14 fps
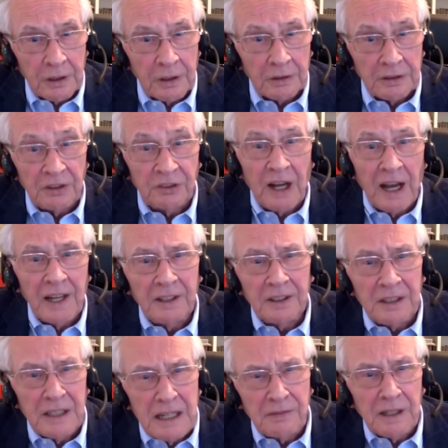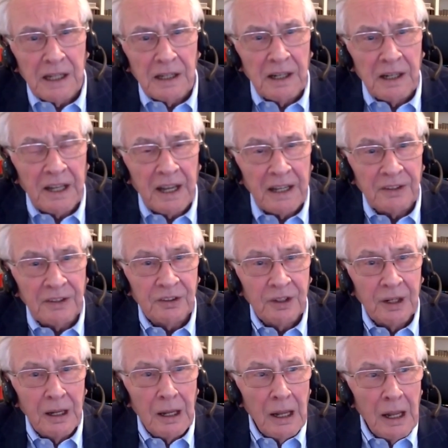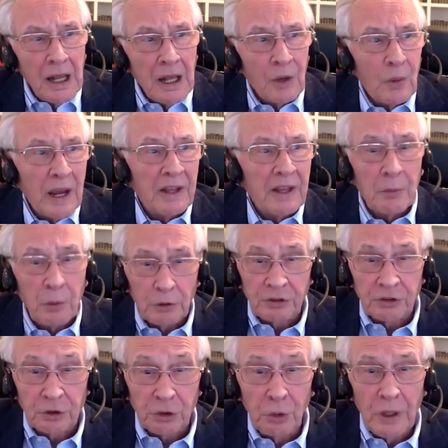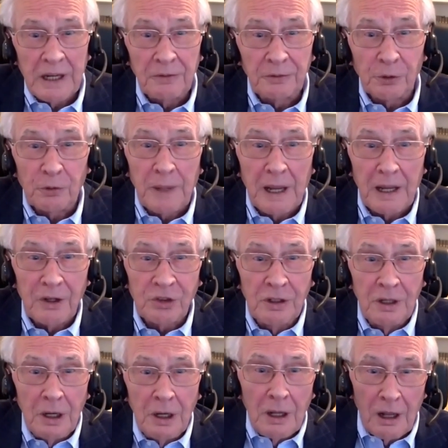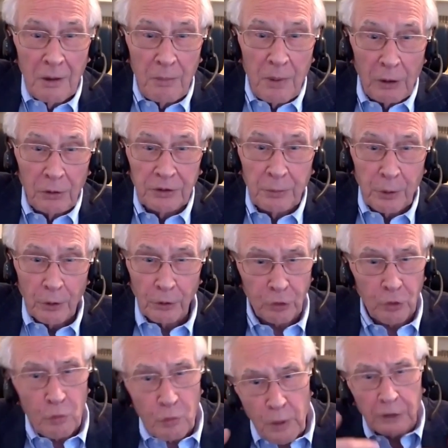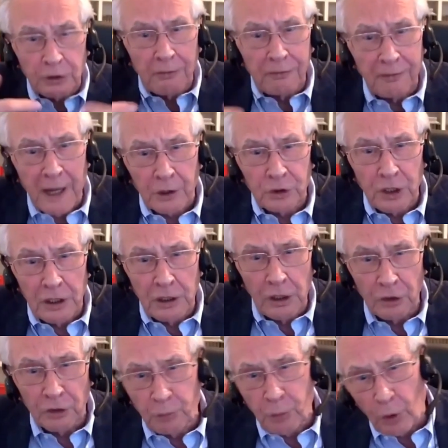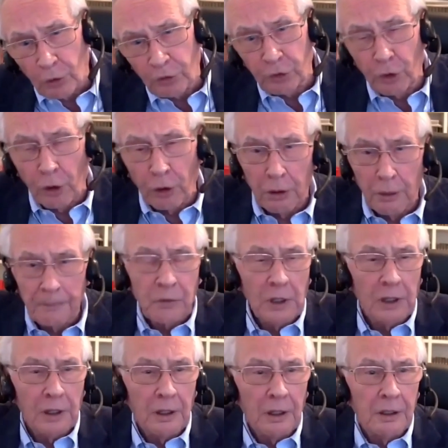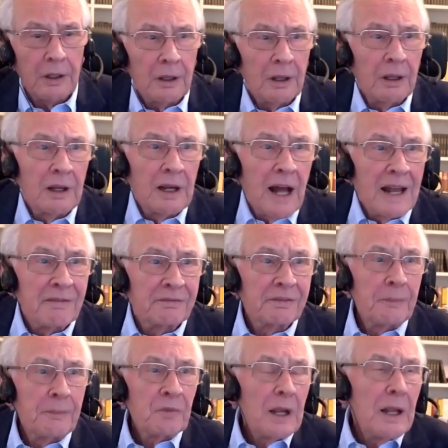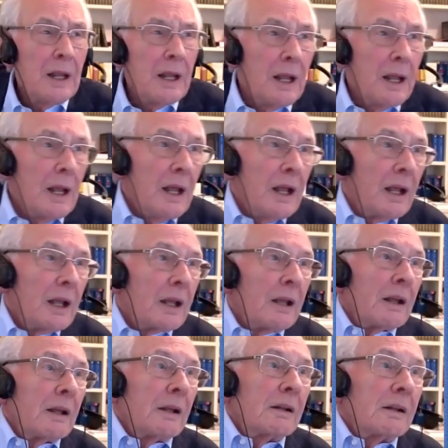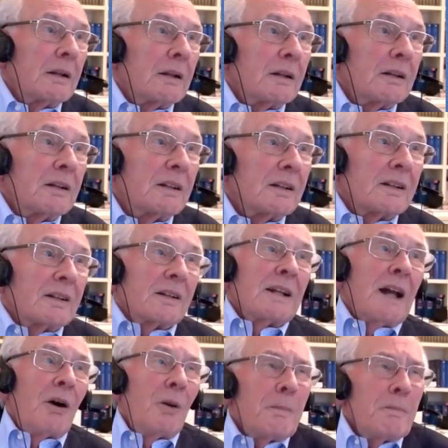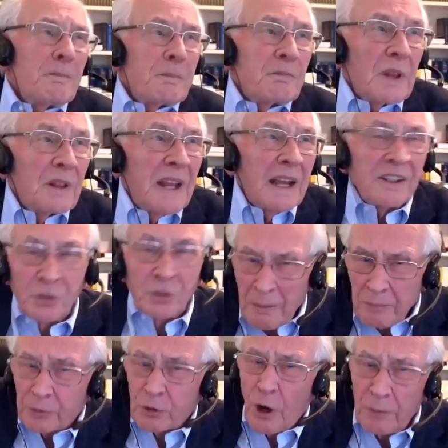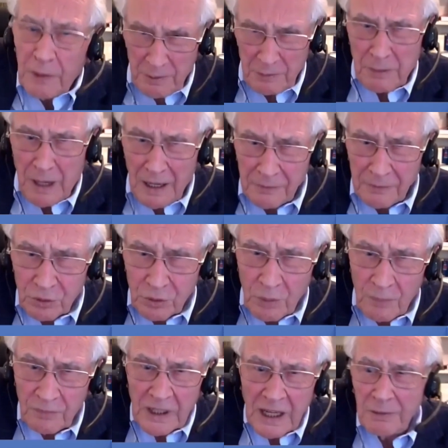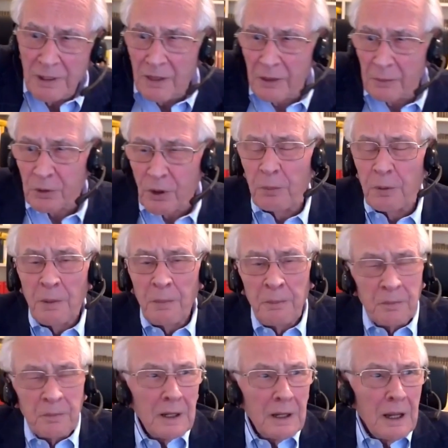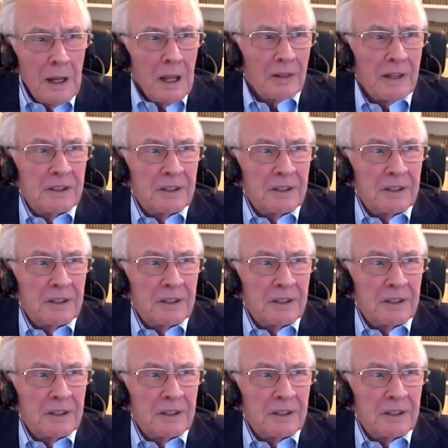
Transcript: decided, even in a case where there was true information about a person, but affecting his personal life. Now, there's one problem in my view, namely the problem that